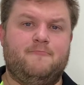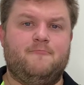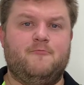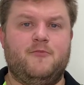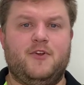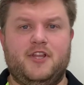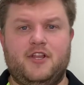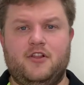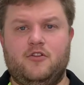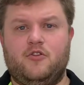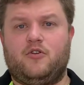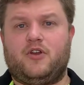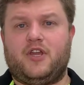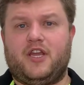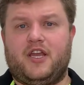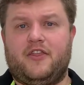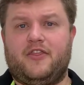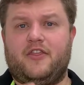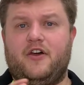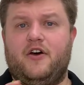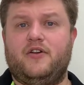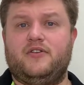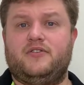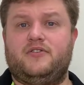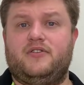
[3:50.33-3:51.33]
really looking at
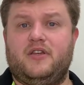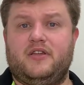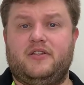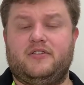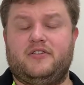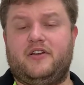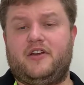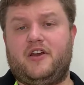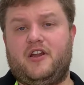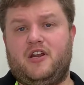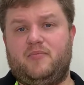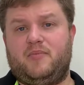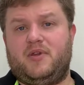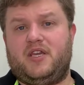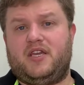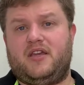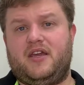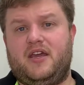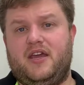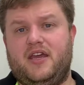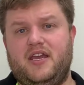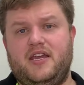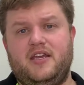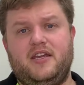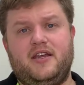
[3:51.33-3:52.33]
those things are going to be
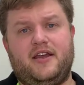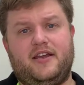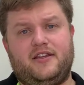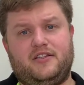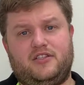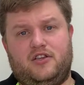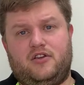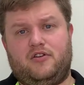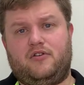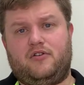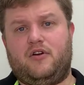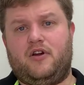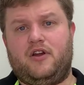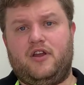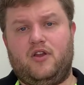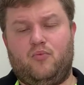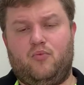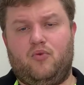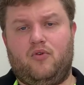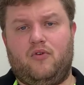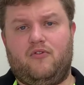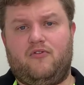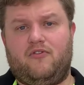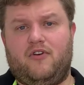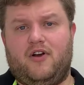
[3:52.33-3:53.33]
key as you grow your
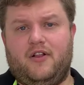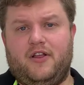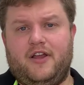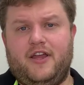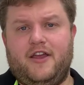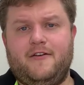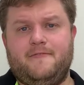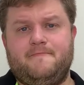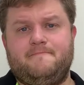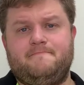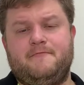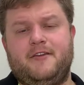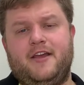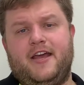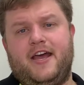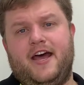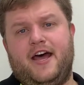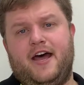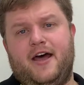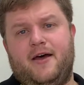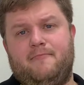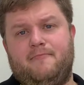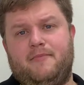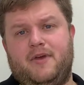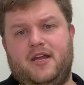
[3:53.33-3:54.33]
portfolio.
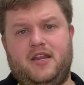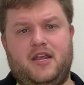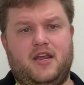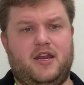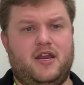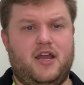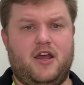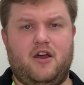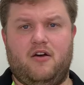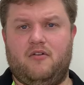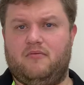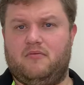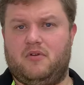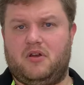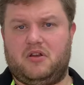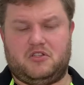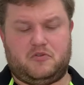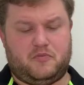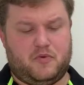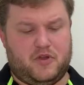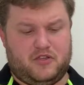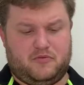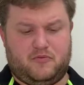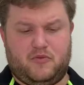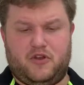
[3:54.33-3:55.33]
And yeah, now I
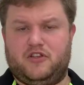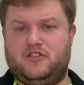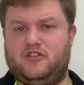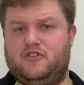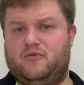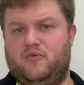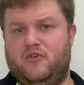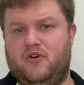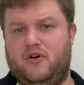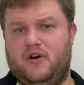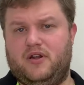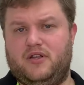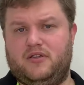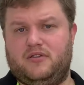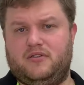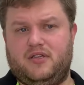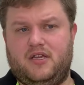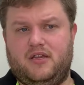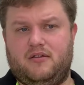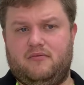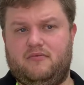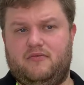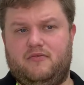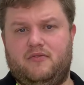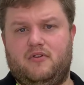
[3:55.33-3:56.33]
suppose most of mine is,
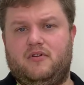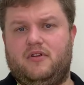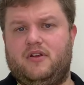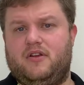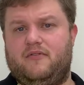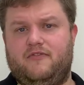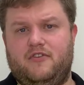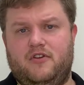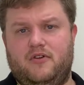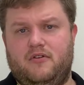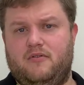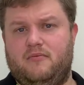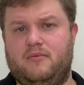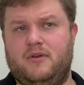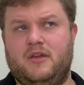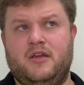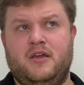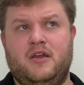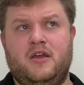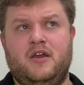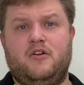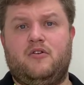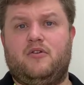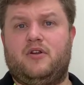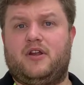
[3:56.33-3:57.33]
we've got
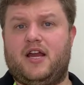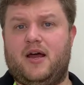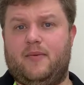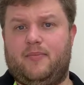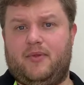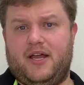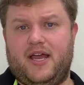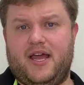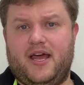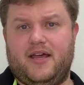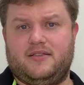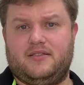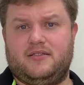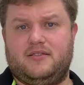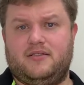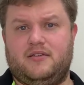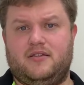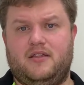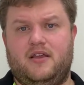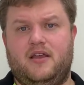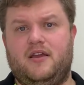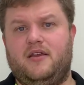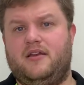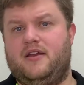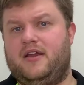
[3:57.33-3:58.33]
a couple of houses in
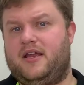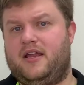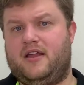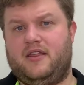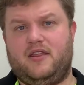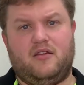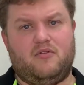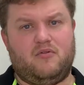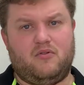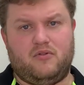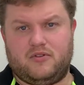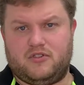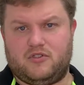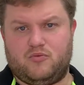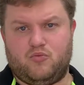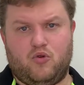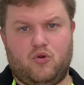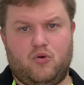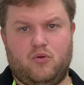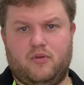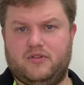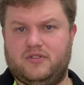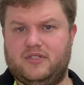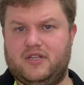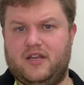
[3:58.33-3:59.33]
there. Again, they're all small,
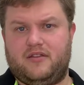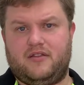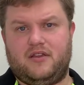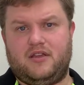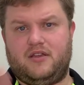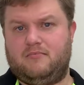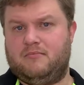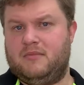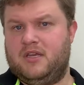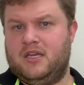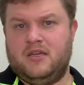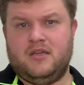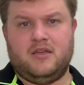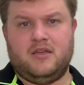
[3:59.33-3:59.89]
there's nothing